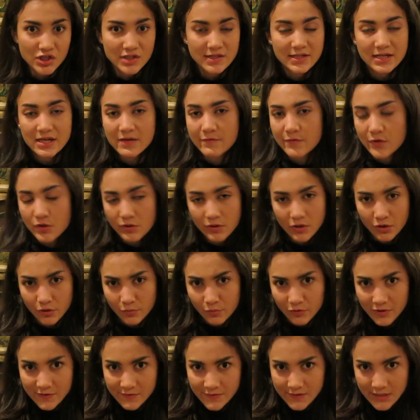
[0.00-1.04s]
just to give you a little
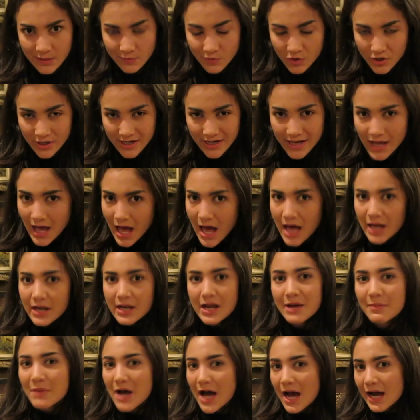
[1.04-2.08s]
brief summary,
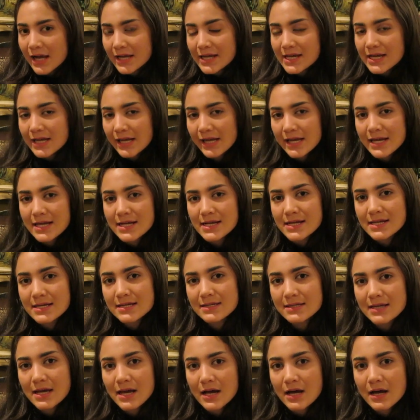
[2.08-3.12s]
Namahagi
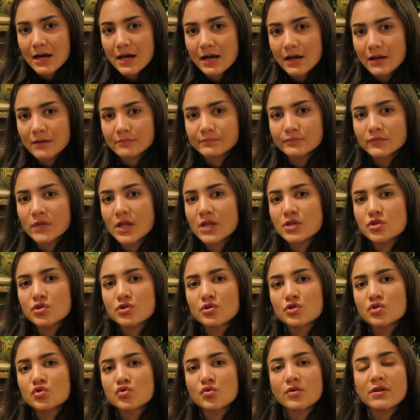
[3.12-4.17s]
is a
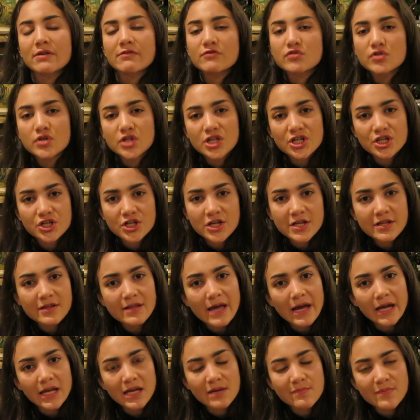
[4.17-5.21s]
sort of tradition
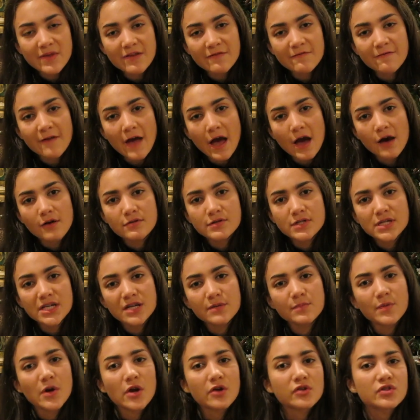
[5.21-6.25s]
that can be found
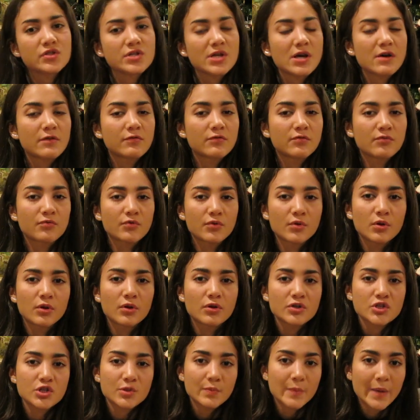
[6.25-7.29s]
in parts of
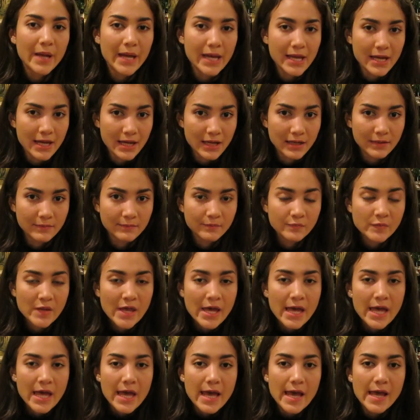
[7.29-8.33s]
rural Japan.
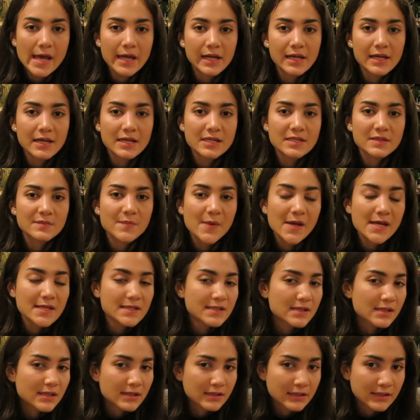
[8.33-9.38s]
And it is
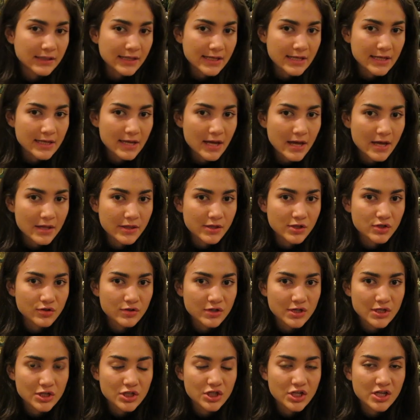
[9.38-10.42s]
basically the
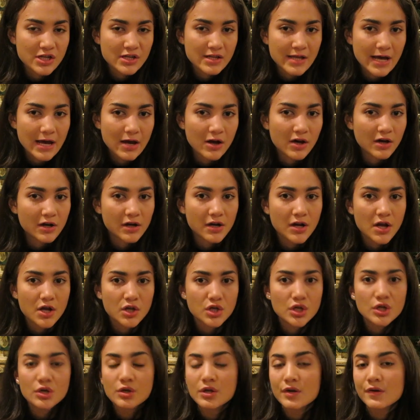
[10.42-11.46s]
tradition that
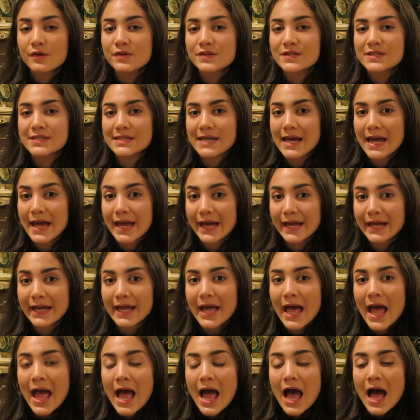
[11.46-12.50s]
on New Year's
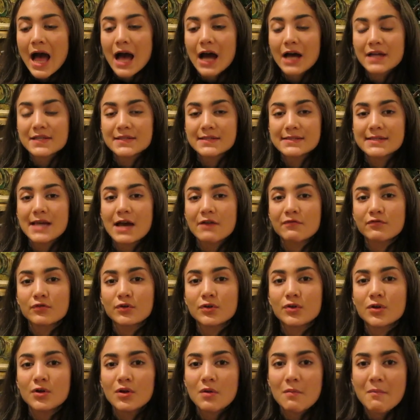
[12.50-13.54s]
Day,
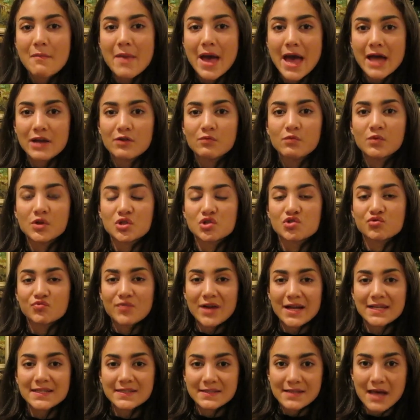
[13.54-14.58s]
several men will
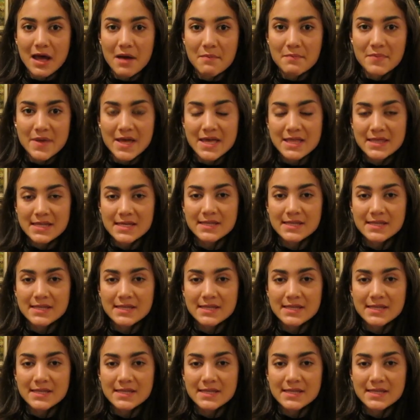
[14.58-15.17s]
dress up in